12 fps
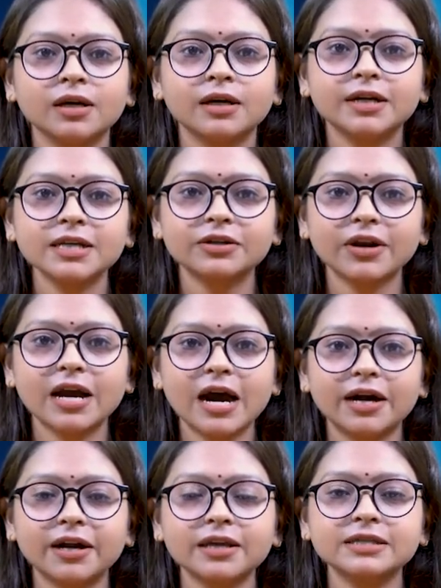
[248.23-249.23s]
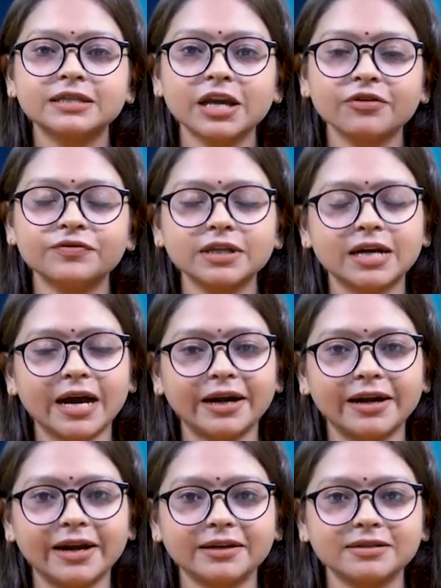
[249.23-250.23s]
Disregarding safety
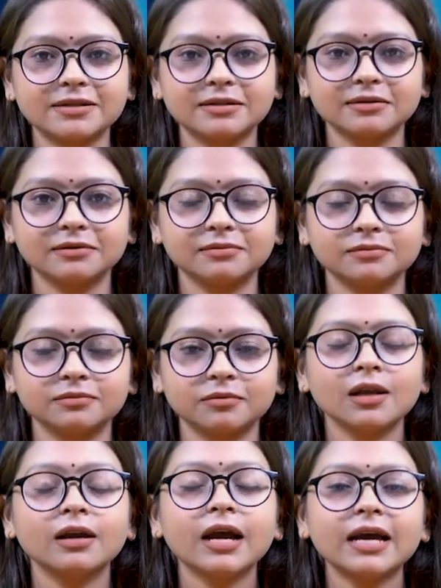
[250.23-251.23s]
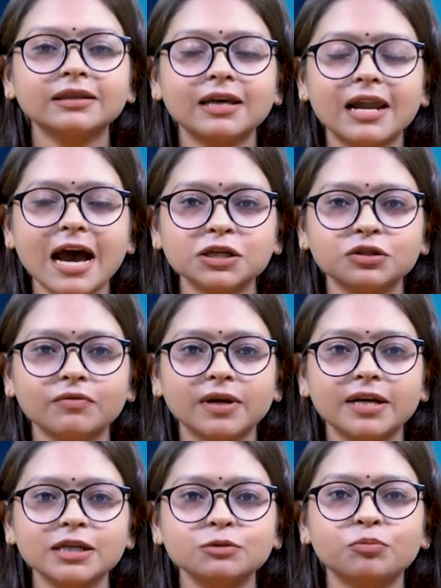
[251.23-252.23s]
guidelines. And the last
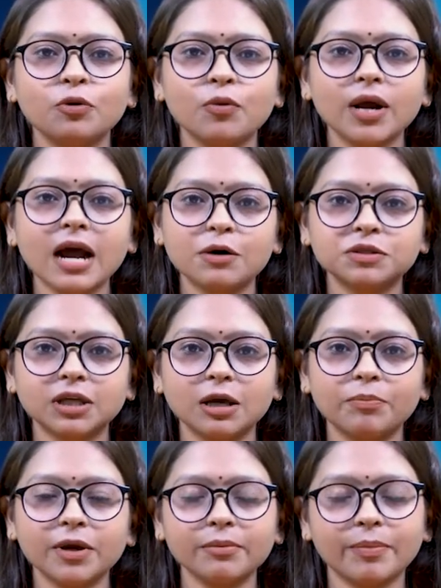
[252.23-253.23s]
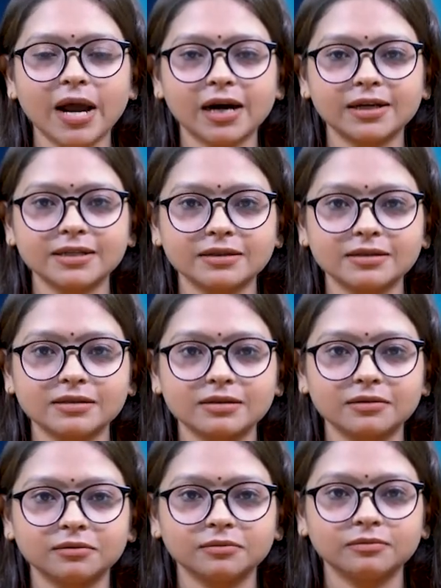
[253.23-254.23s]
one is poor housekeeping practices.
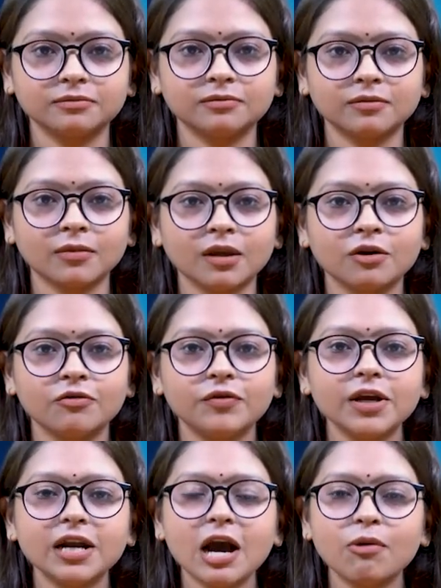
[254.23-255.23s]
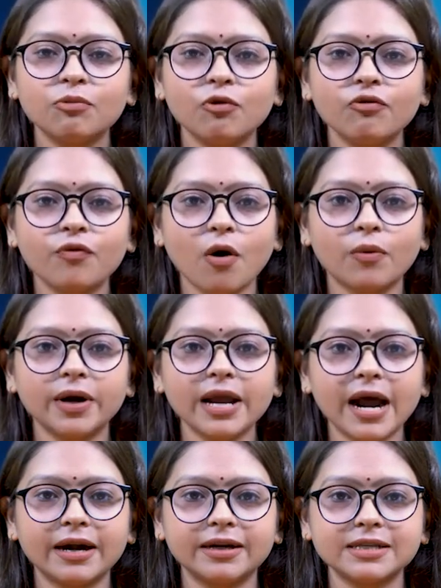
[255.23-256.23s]
We now move forward
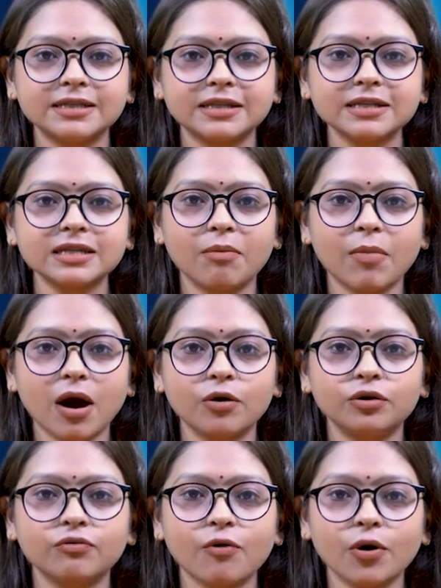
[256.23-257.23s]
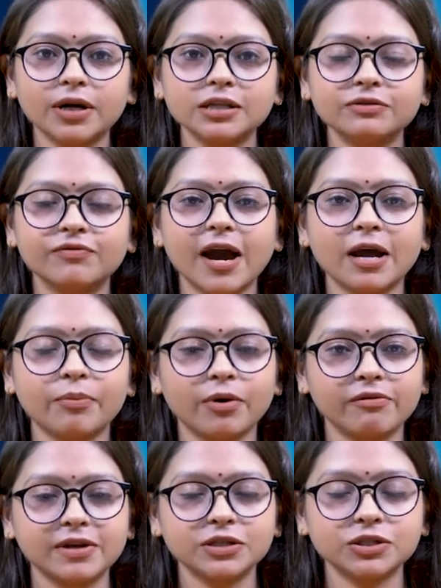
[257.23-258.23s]
and discuss about what is fire
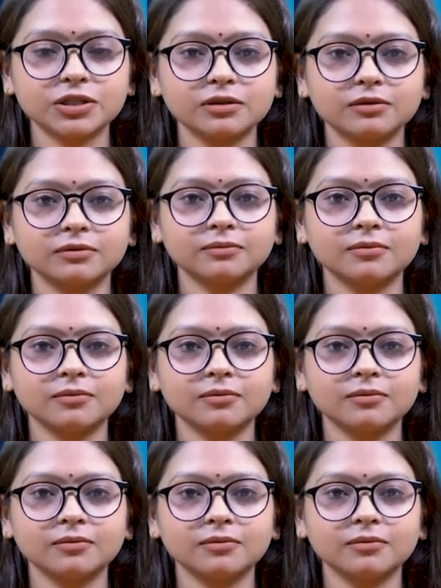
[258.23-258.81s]
prevention.